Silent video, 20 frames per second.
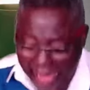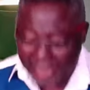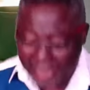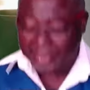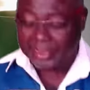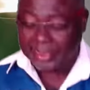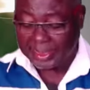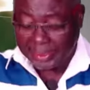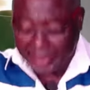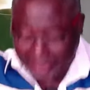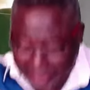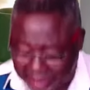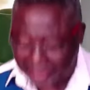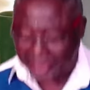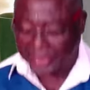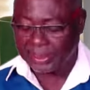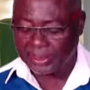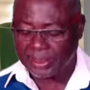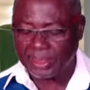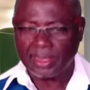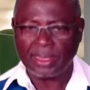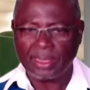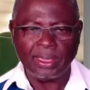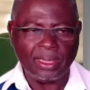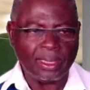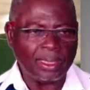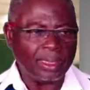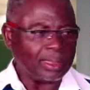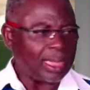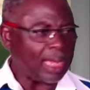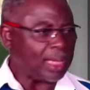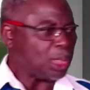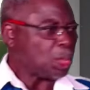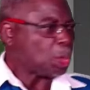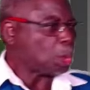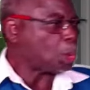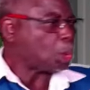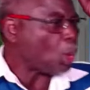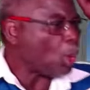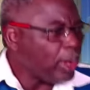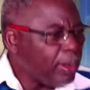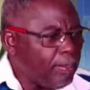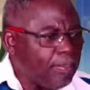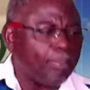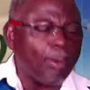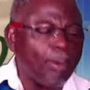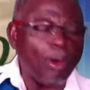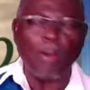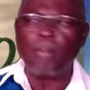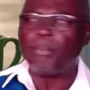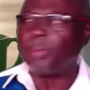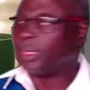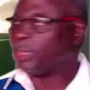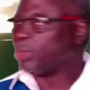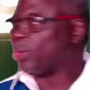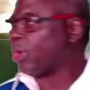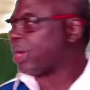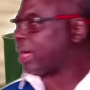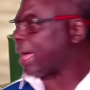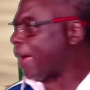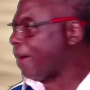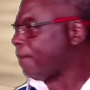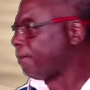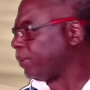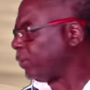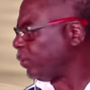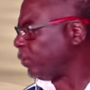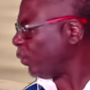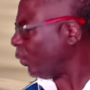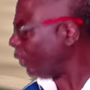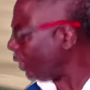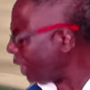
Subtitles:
entity that is throwing bomb in your camp, in your